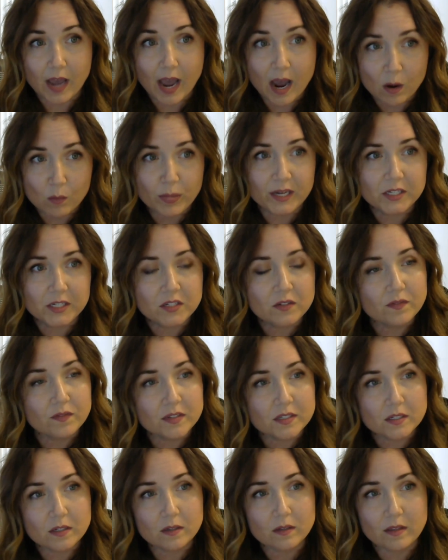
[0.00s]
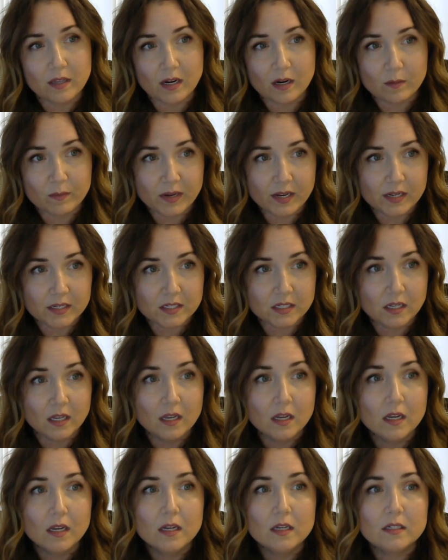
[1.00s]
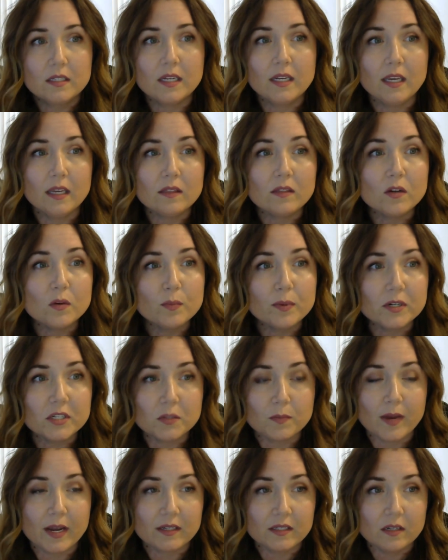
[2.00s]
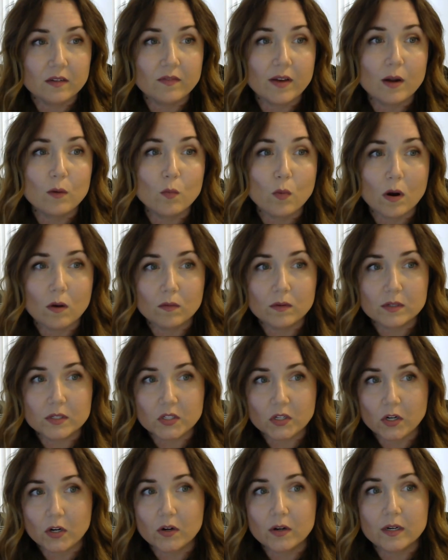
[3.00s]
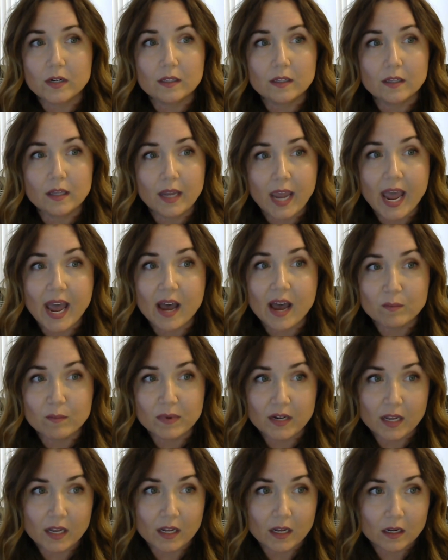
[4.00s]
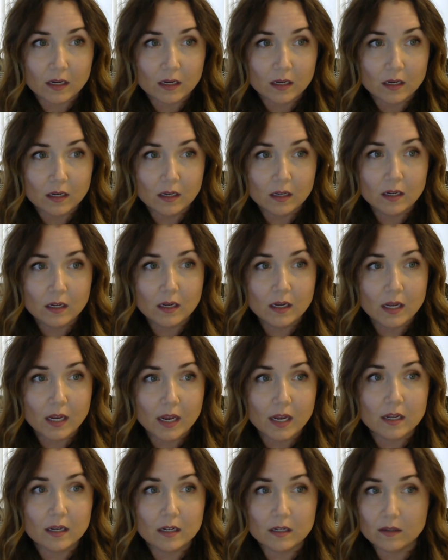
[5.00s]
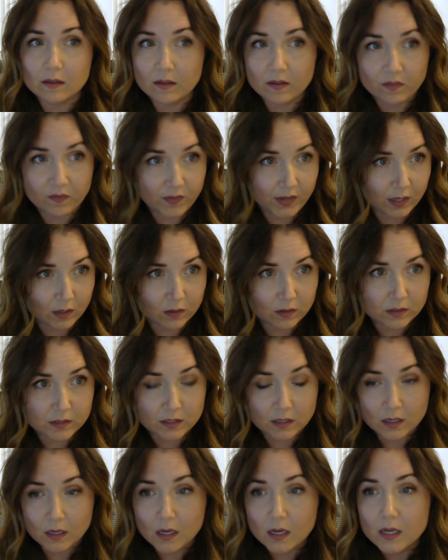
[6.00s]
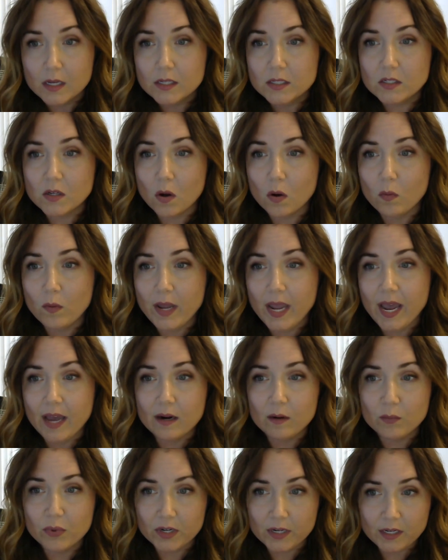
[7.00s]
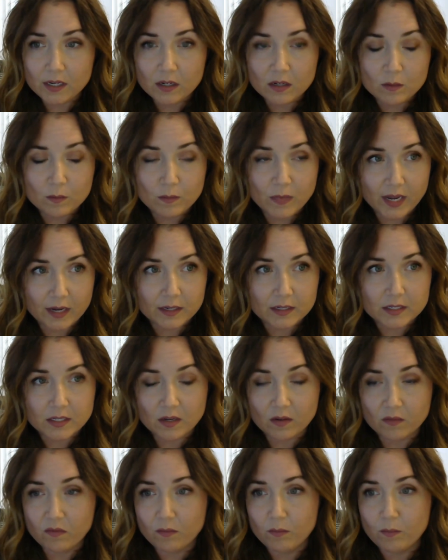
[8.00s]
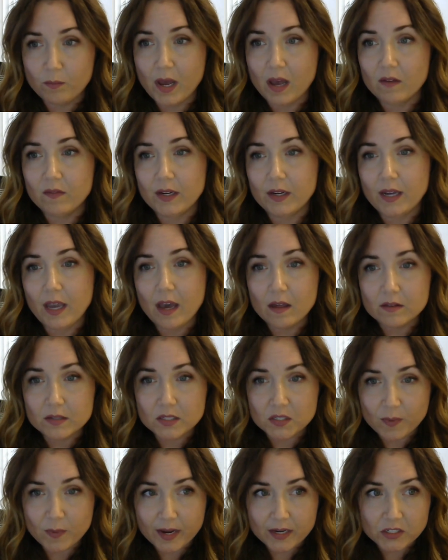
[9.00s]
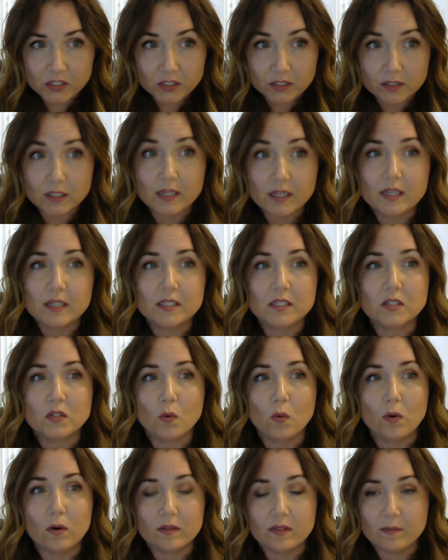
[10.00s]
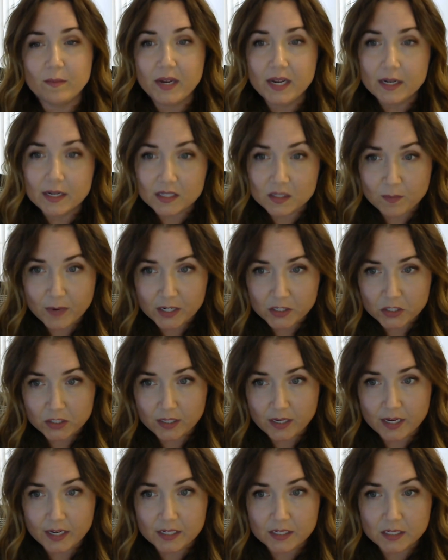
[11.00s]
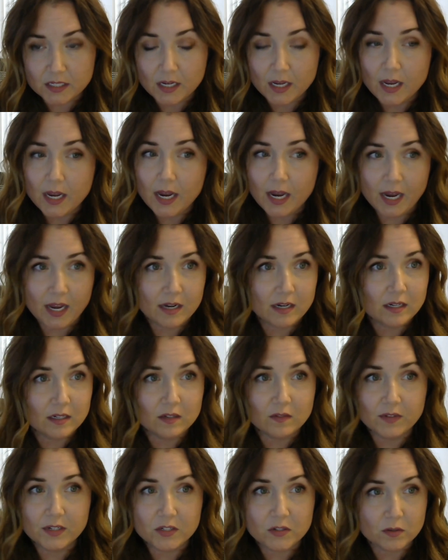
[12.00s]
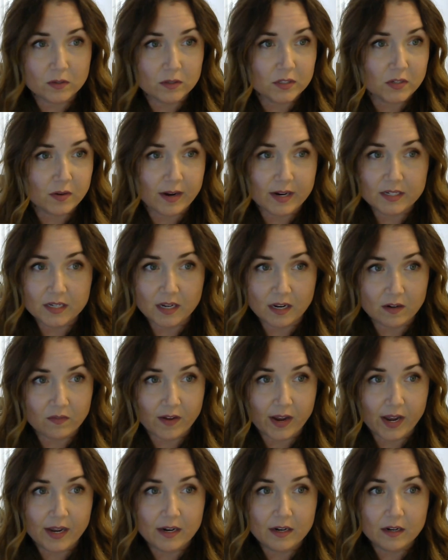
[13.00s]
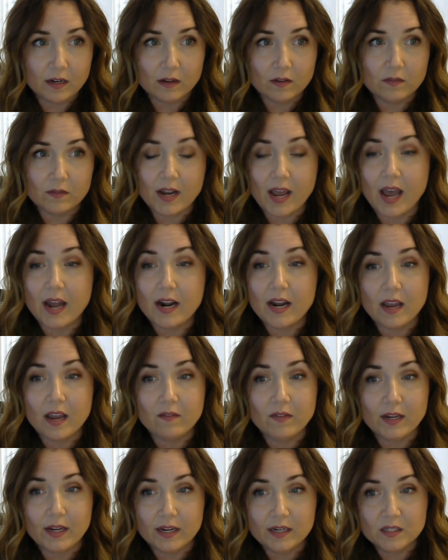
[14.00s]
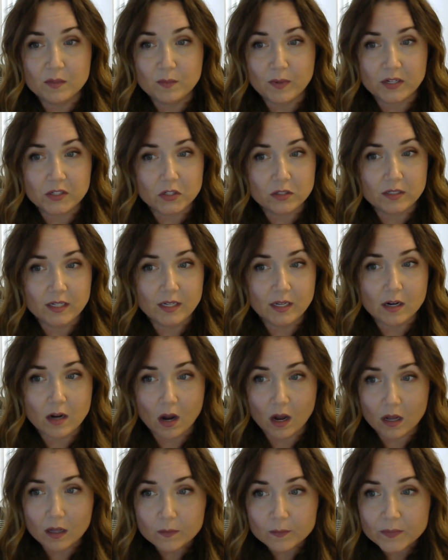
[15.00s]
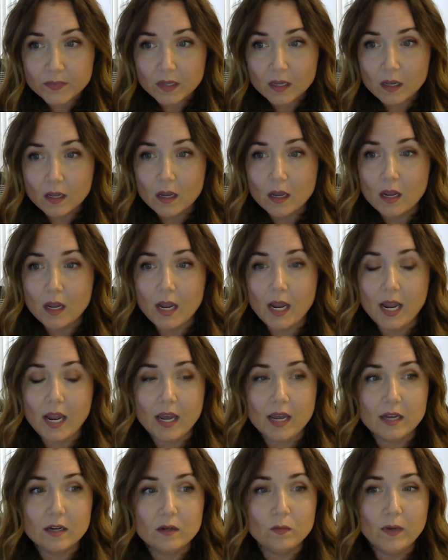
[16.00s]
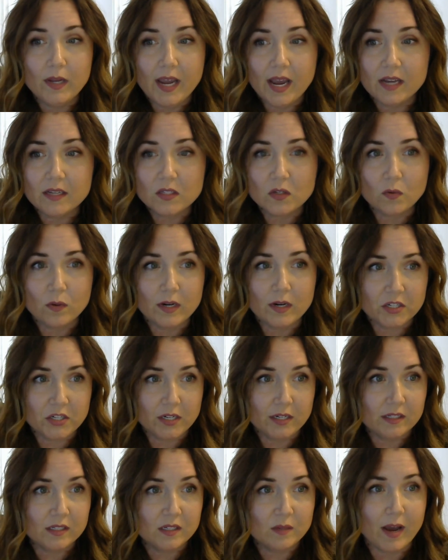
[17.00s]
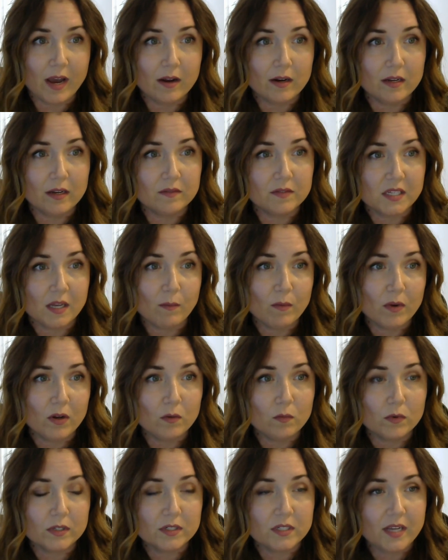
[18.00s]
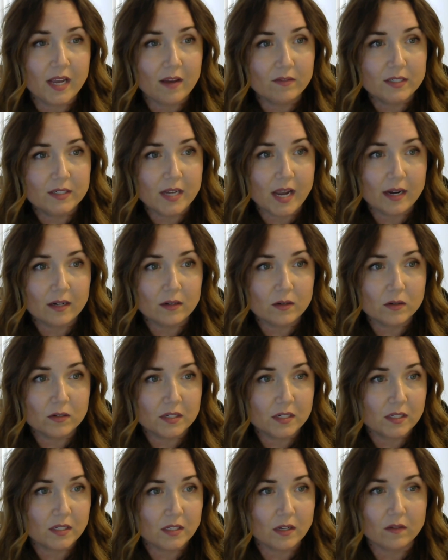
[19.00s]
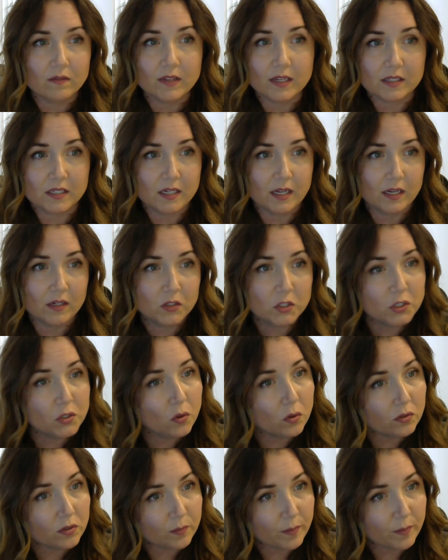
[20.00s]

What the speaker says: outpatient physical therapists to get their perspective on what was currently happening in the field. So we had a pretty good mix of pelvic health specialists, orthopedic specialists, and individuals who identified of not having any specialty at all. And we asked questions about if someone were to have a diagnosis of, let's say, shoulder